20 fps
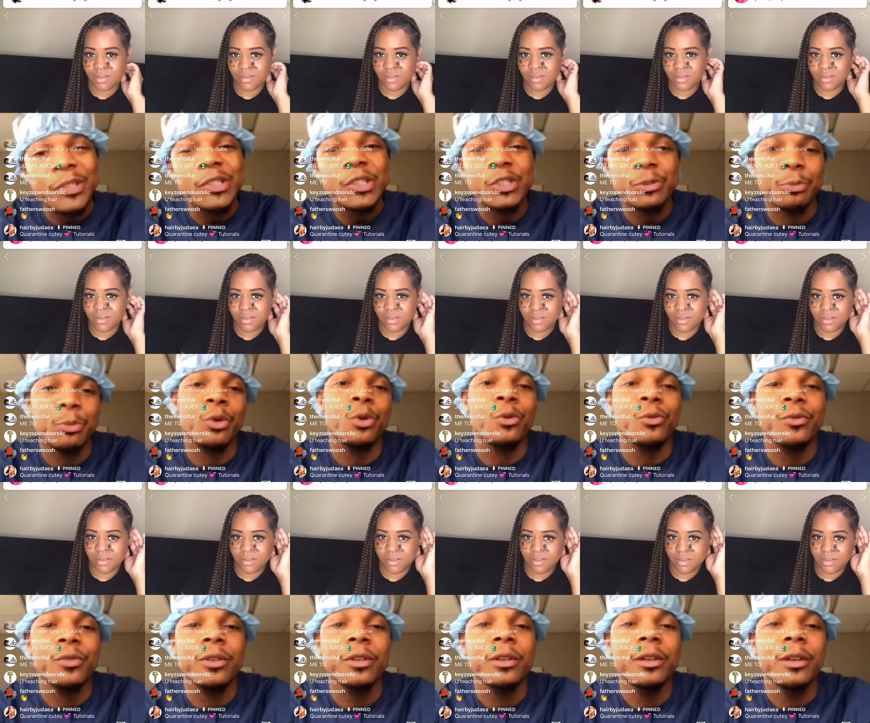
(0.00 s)
Speaker 1: move.
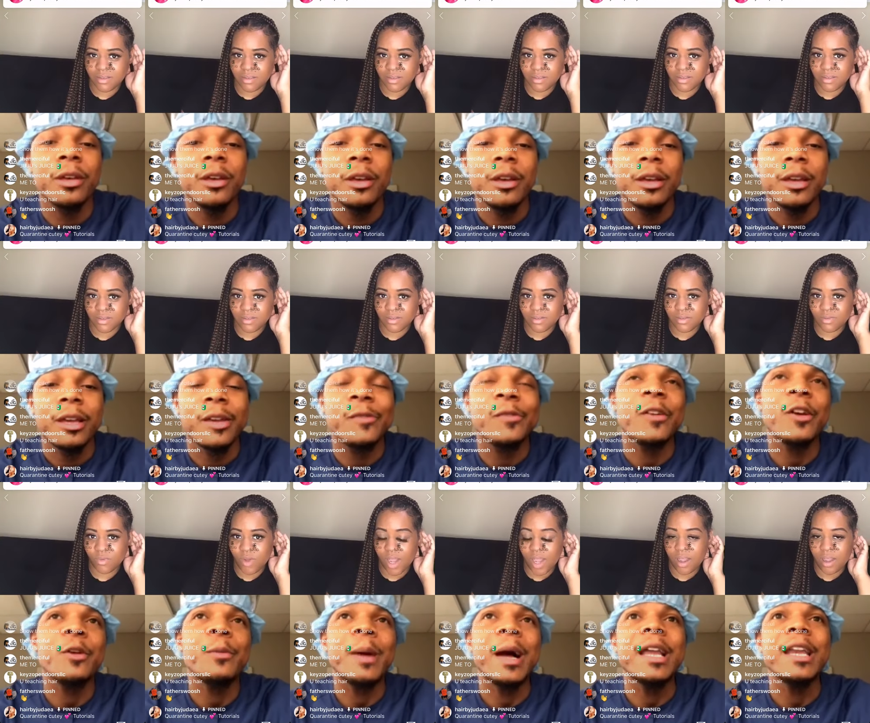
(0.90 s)
If
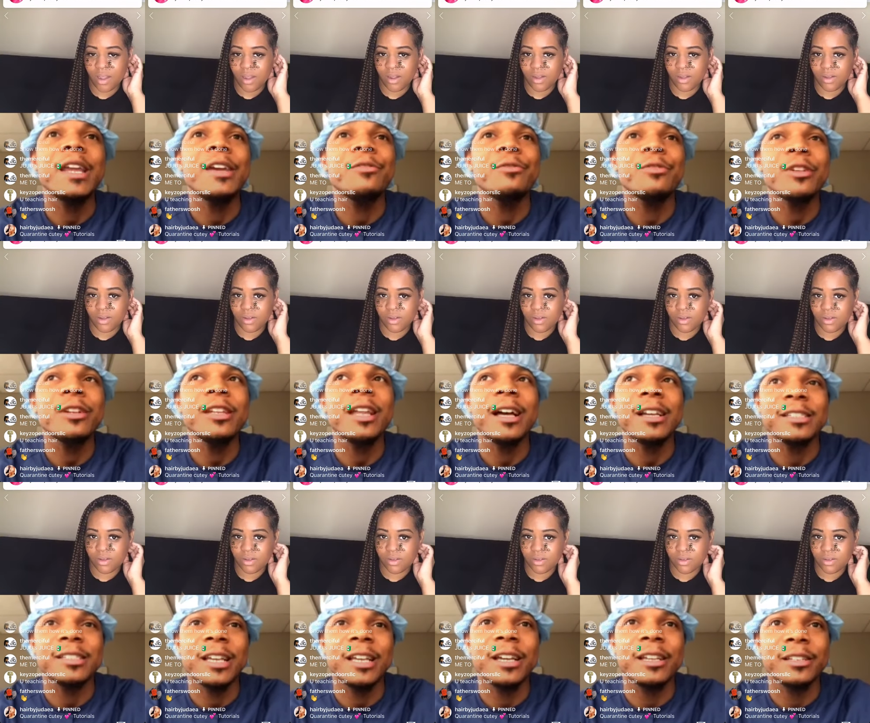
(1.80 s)
everybody didn't realize
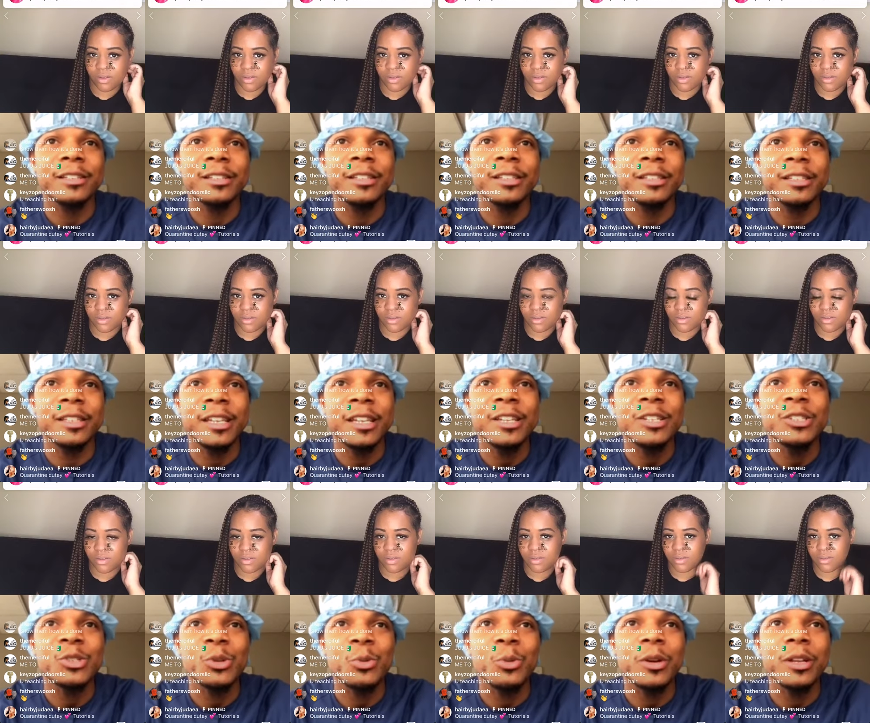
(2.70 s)
that, he's the
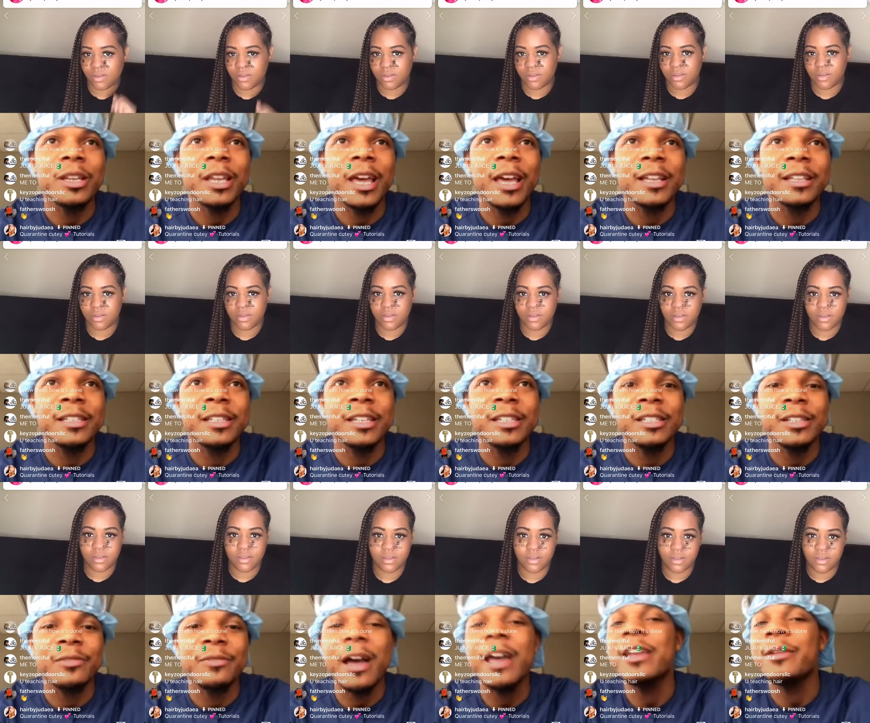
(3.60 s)
one that did the
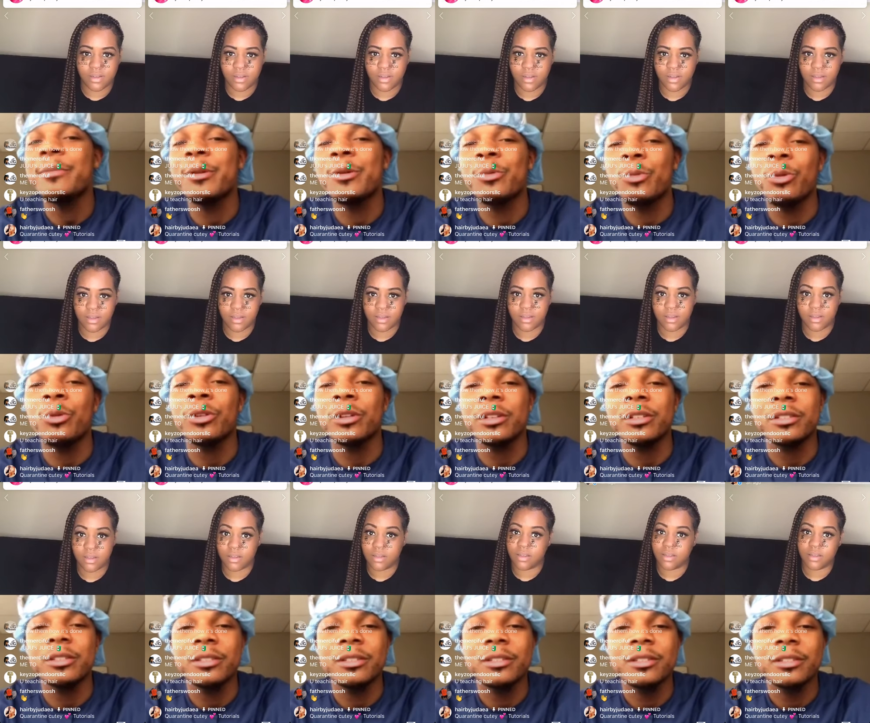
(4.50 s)
vitamin water.
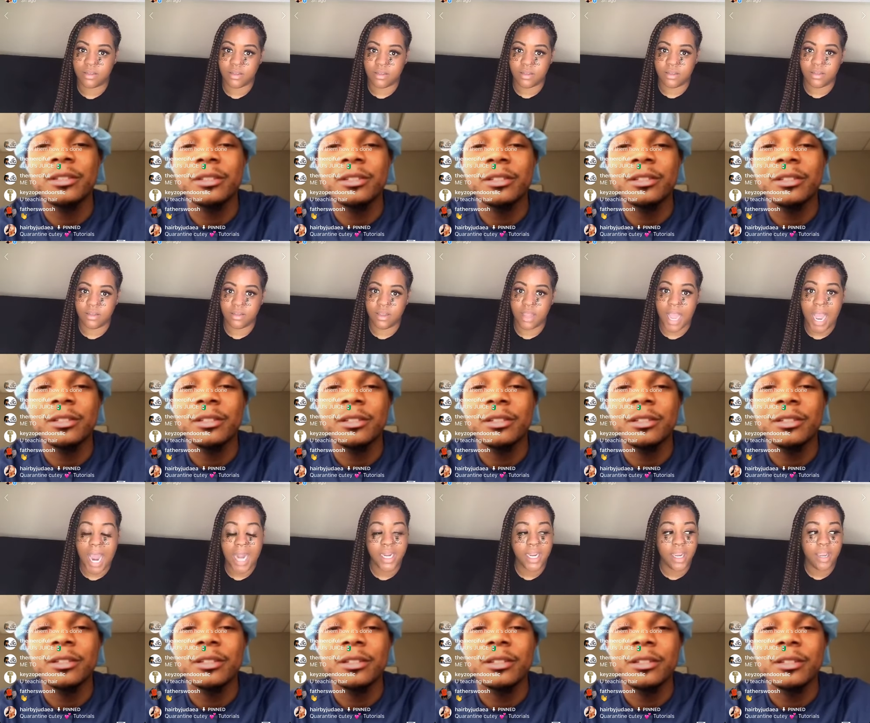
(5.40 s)
Speaker 2: I
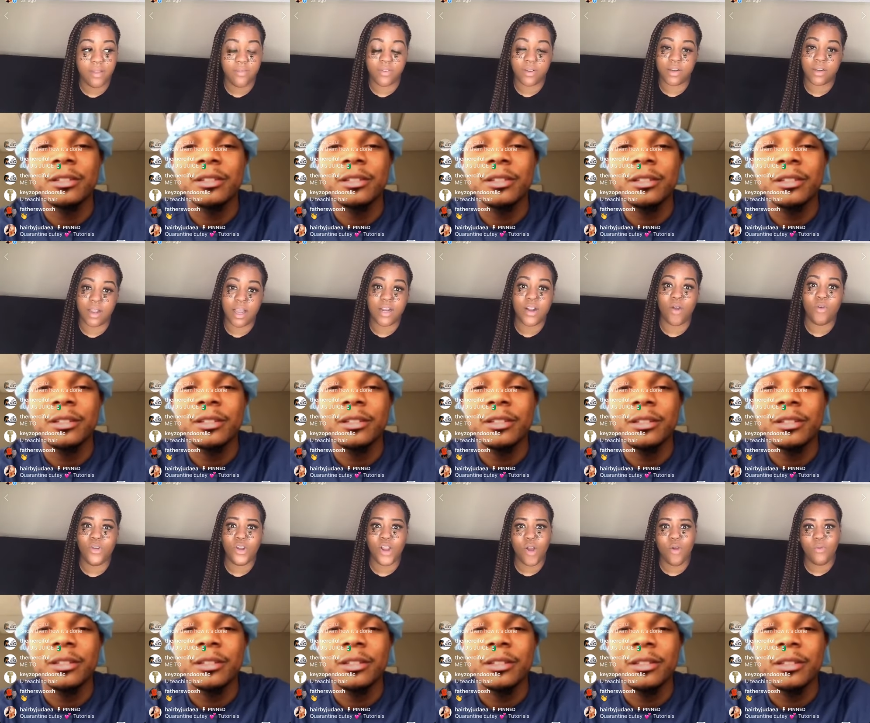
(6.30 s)
didn't even know. No, you
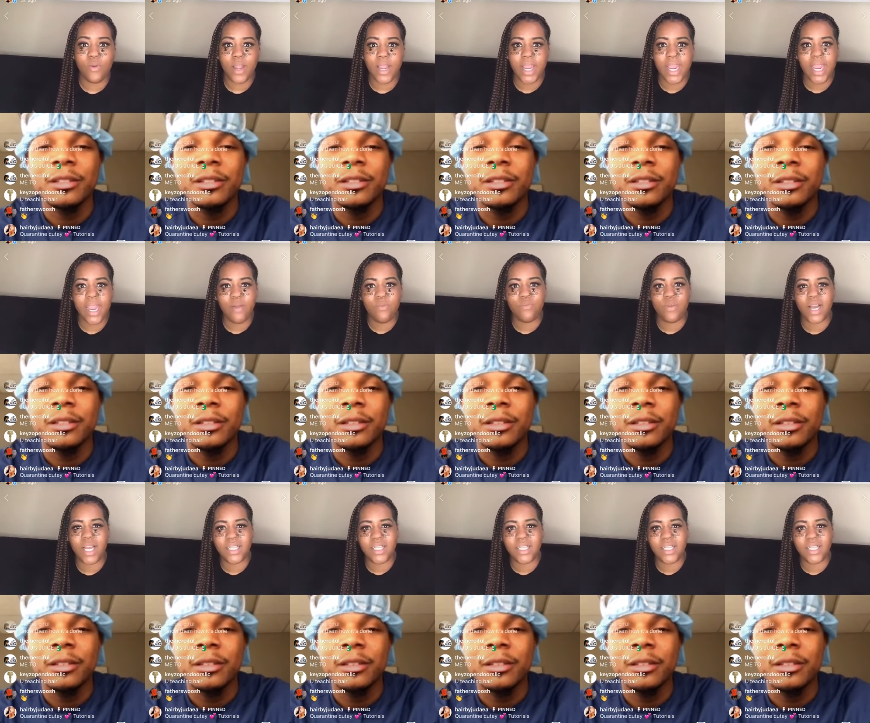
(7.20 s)
know what? He was the